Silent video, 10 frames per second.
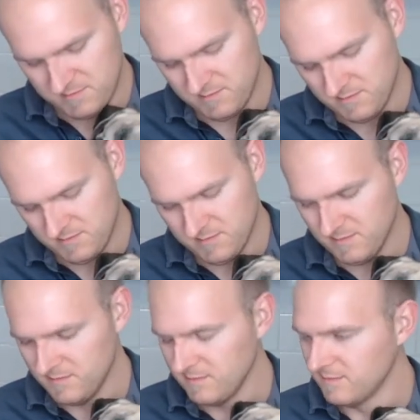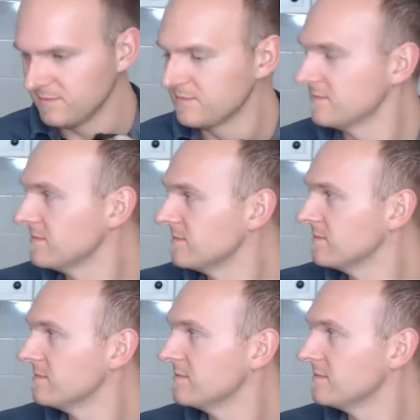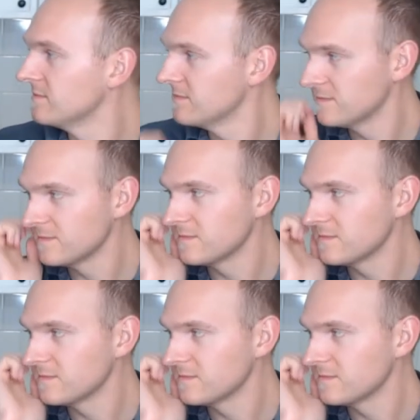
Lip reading: This person isn't speaking.